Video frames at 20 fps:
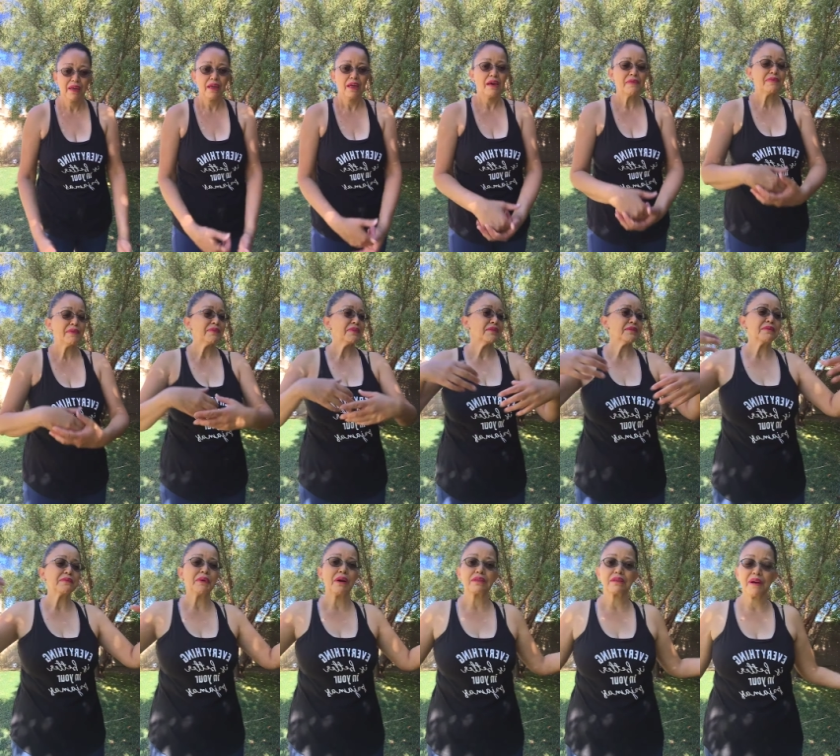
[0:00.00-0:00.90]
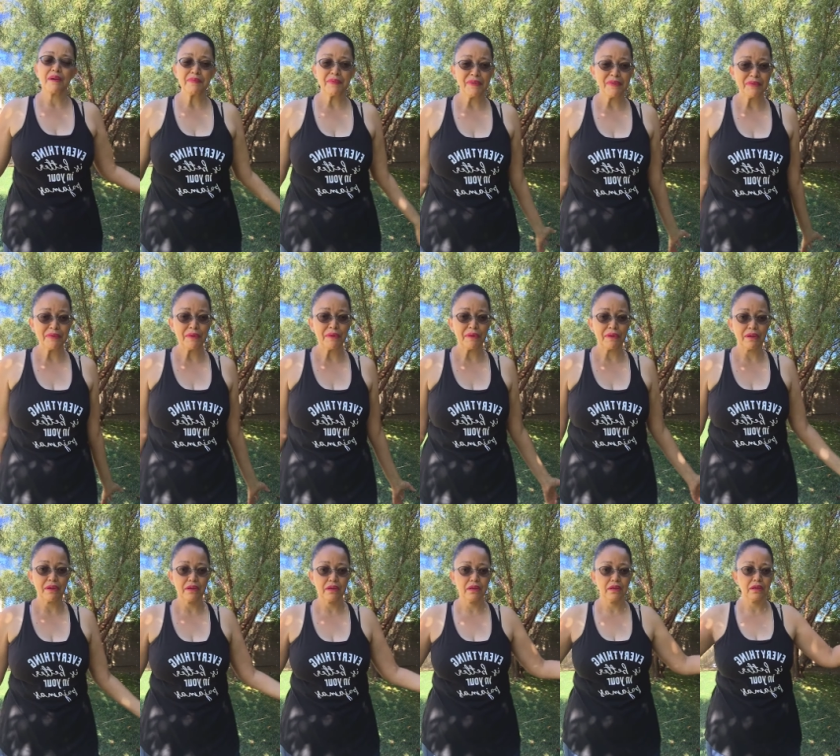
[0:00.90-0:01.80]
If you've never worked out before,
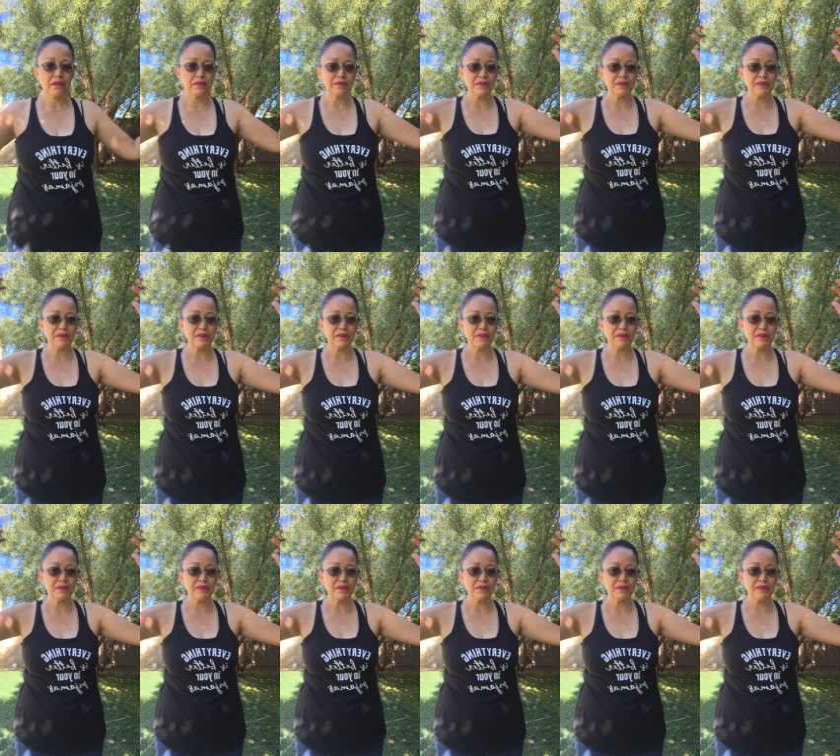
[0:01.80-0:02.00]
it's